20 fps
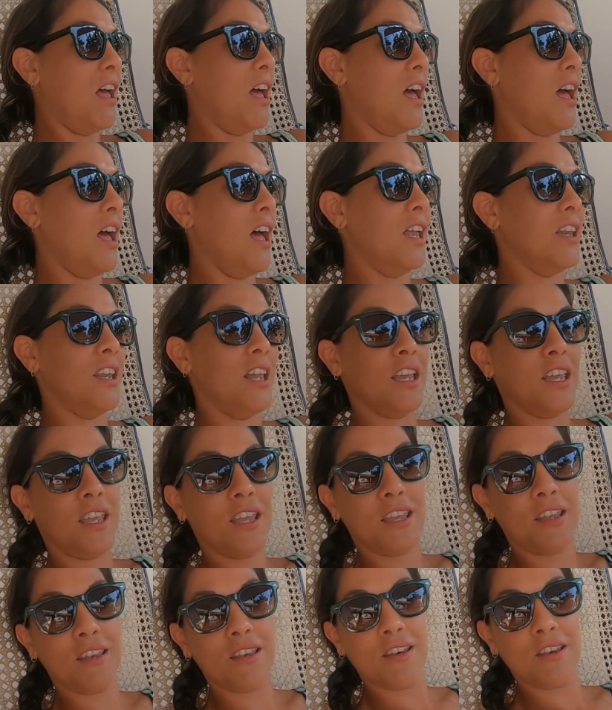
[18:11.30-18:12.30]
are like
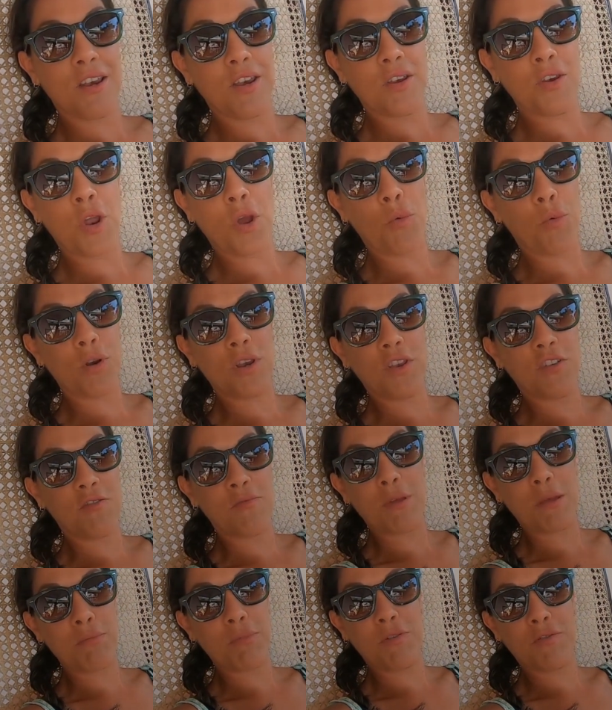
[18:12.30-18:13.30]
no one you've
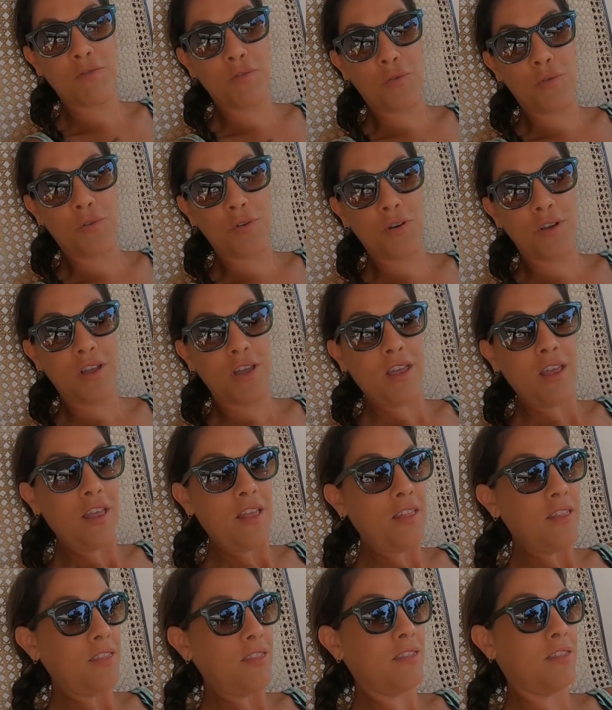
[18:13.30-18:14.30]
met before.
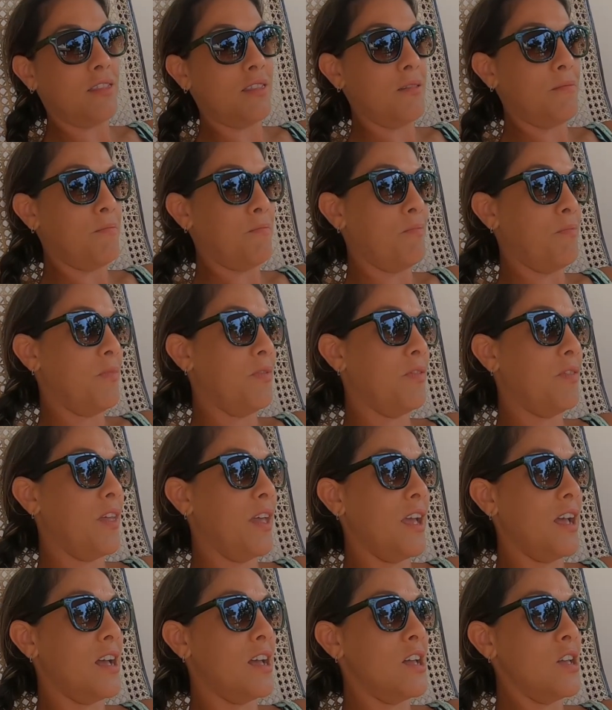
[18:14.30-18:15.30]
They
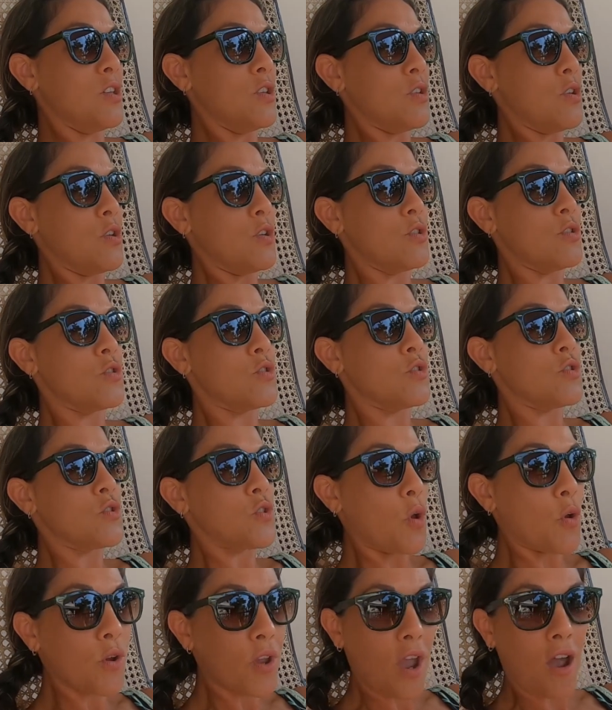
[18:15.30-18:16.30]
are
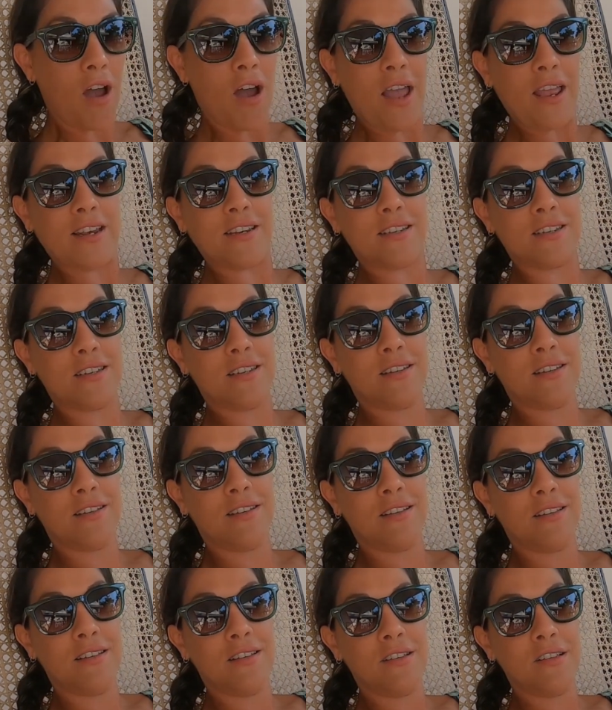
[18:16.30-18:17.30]
so kind,
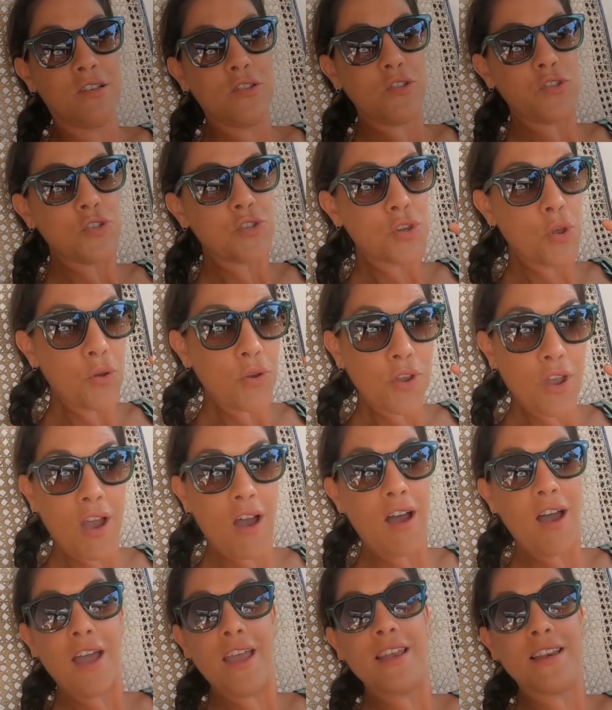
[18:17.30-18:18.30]

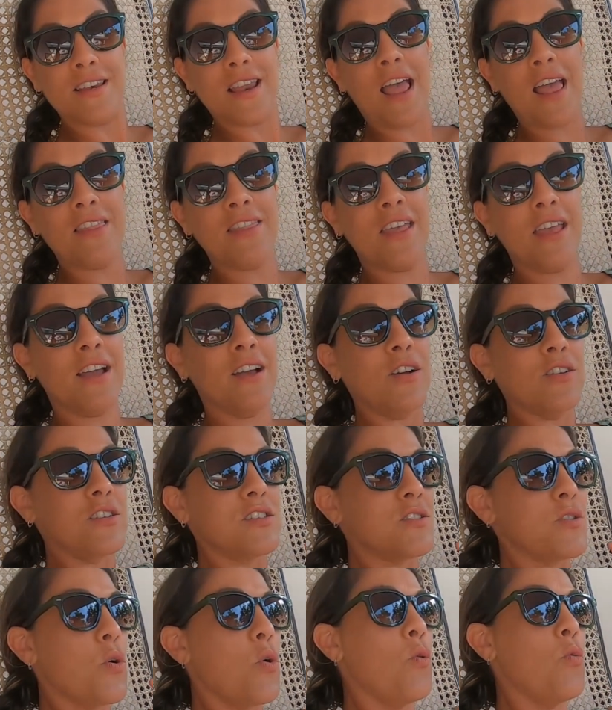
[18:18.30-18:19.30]
and they are
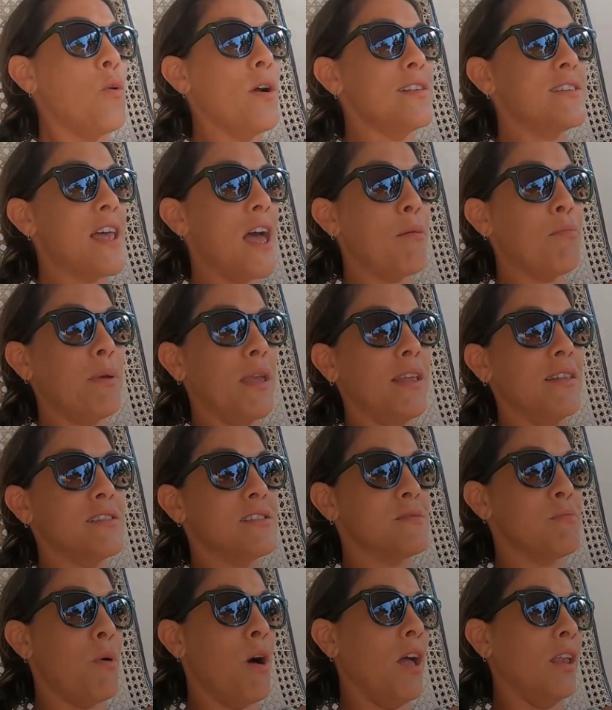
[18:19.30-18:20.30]
just always happy and
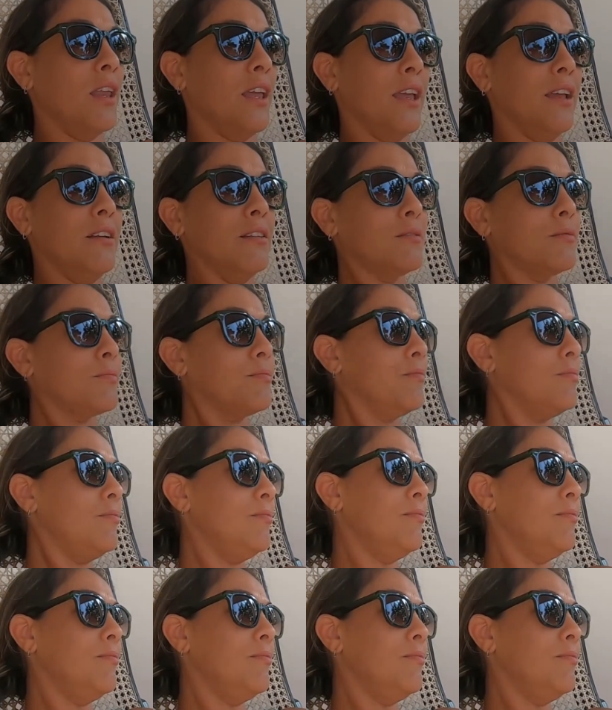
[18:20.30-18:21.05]
smiling.